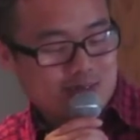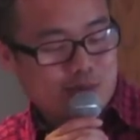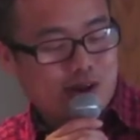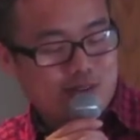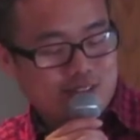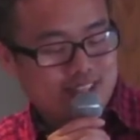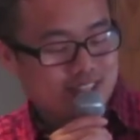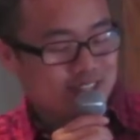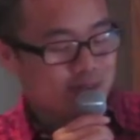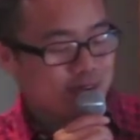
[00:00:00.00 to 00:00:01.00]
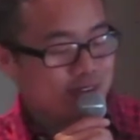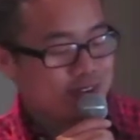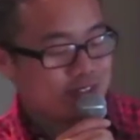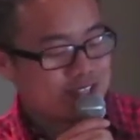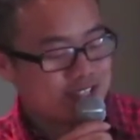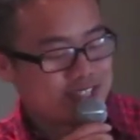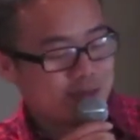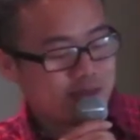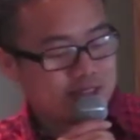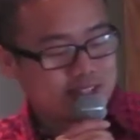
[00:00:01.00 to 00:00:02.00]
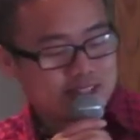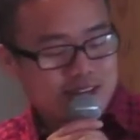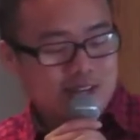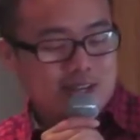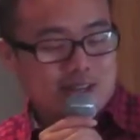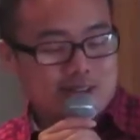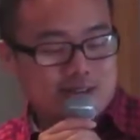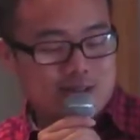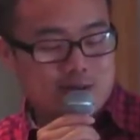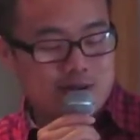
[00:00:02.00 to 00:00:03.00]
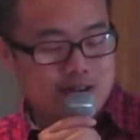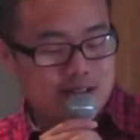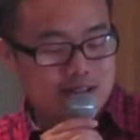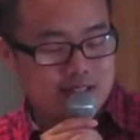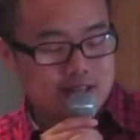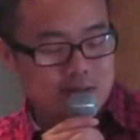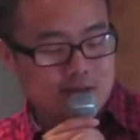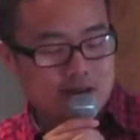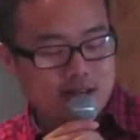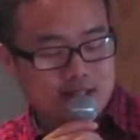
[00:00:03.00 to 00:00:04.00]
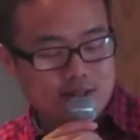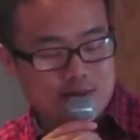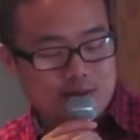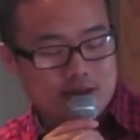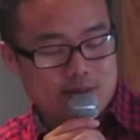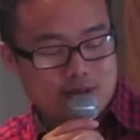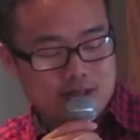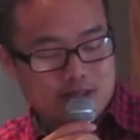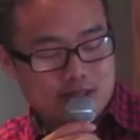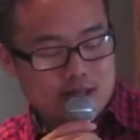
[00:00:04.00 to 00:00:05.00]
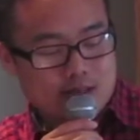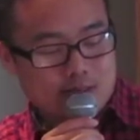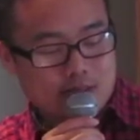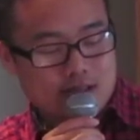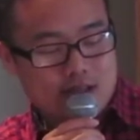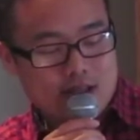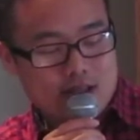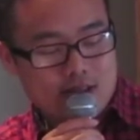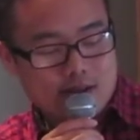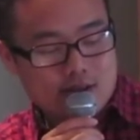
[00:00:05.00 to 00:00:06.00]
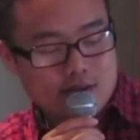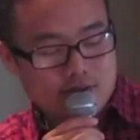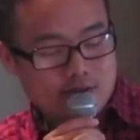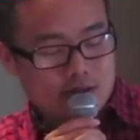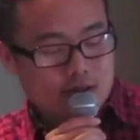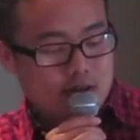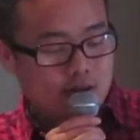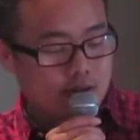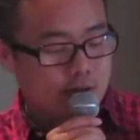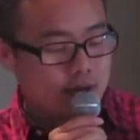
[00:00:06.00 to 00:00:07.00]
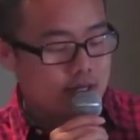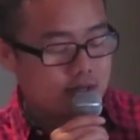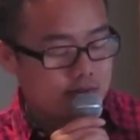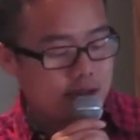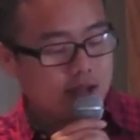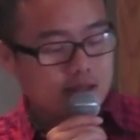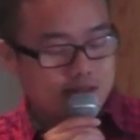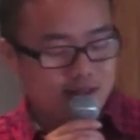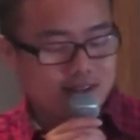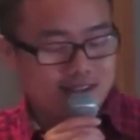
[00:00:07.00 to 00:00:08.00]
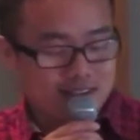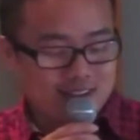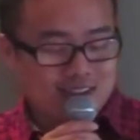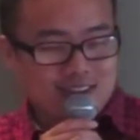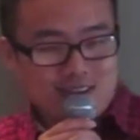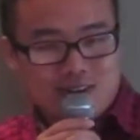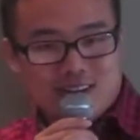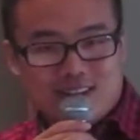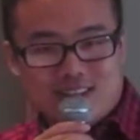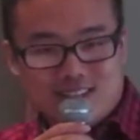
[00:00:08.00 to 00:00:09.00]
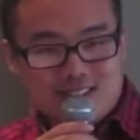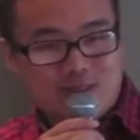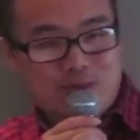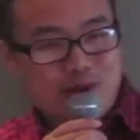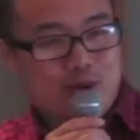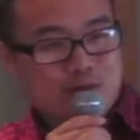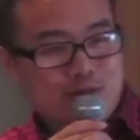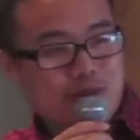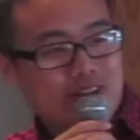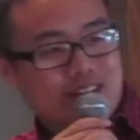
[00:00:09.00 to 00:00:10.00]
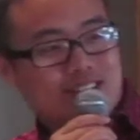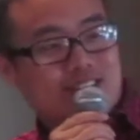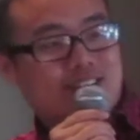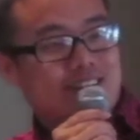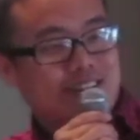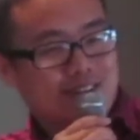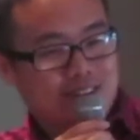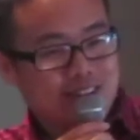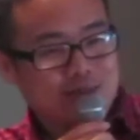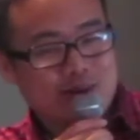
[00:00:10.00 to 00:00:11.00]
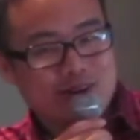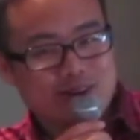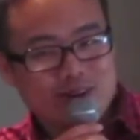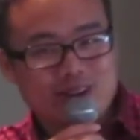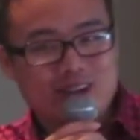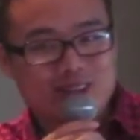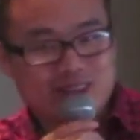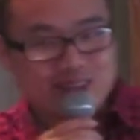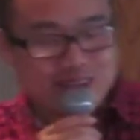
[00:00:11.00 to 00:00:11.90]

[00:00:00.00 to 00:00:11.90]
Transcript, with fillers: Proverbs 16, 25 says the same thing. It says, There's a way that seems right unto a man, but, but the end thereof are the ways of death. Okay, so if I was repeating, he's trying to give a theme out here, okay?